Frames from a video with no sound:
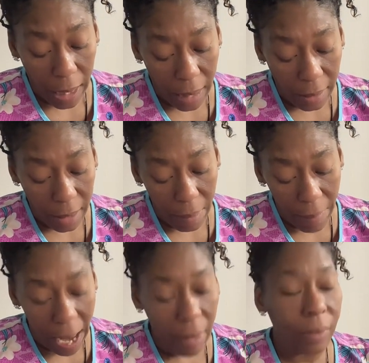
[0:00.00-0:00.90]
Yes.
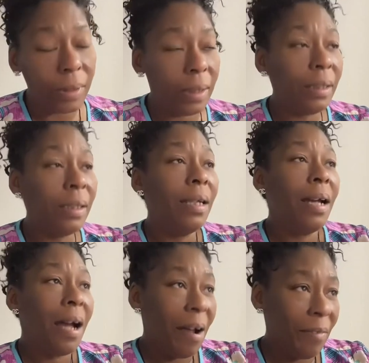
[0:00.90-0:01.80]
Come out
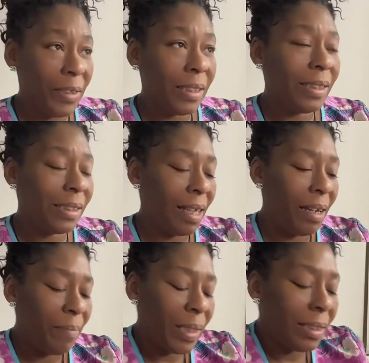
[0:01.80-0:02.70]
of this
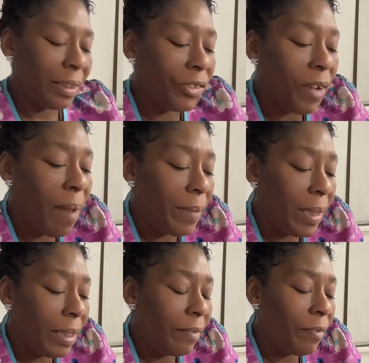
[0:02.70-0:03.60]
mental
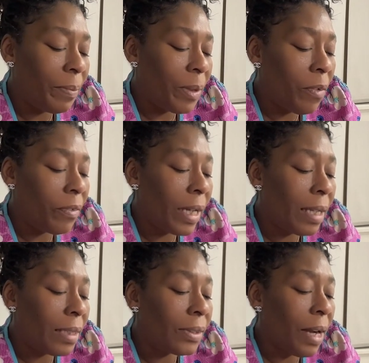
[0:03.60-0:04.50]
entrapment. It flipped over.
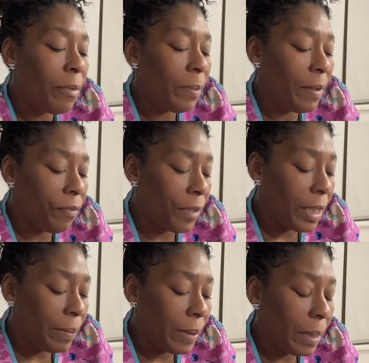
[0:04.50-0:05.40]
Yes. So that would be
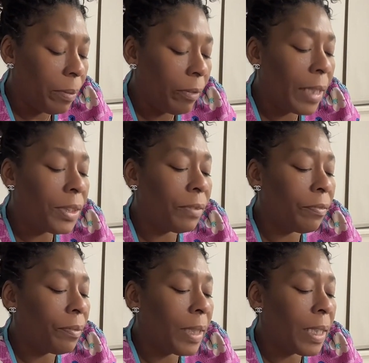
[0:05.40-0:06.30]
freedom and
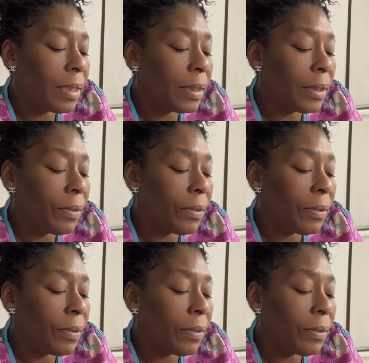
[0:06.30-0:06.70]
liberation from this.